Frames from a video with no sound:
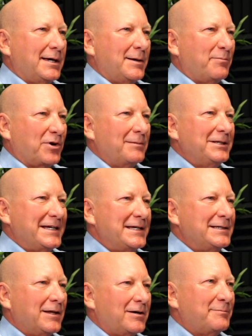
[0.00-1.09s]
Probably
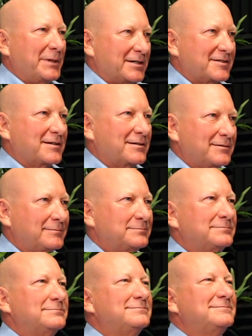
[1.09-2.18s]
Elon Musk.
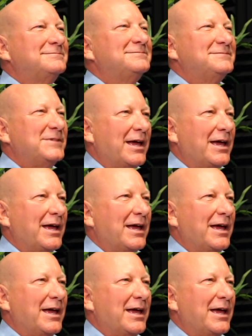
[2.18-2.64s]
Yeah.